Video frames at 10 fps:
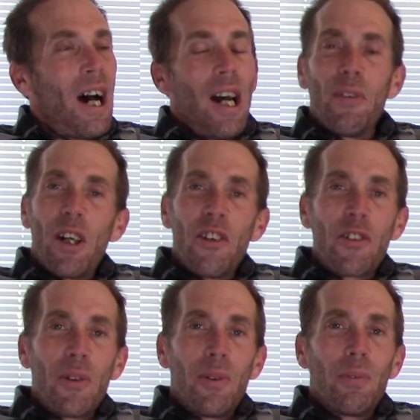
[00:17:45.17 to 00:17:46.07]
I would
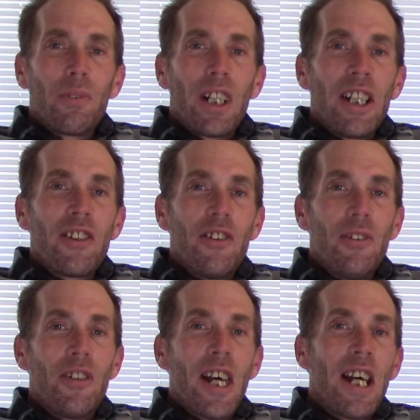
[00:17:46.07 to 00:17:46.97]
also like
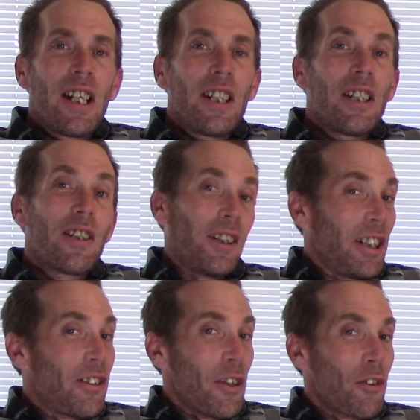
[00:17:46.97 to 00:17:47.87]
to tag
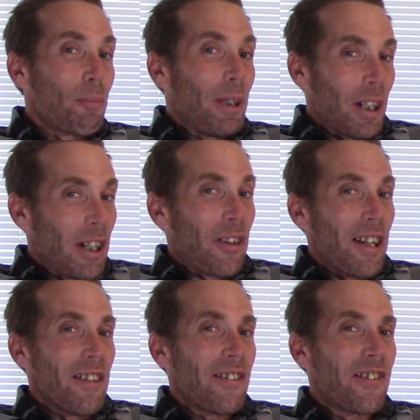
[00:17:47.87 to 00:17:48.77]
Carlitos
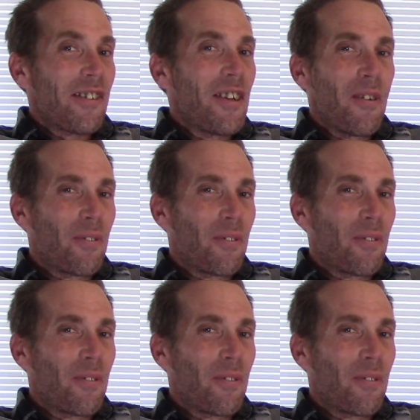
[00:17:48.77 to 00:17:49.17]
Picantes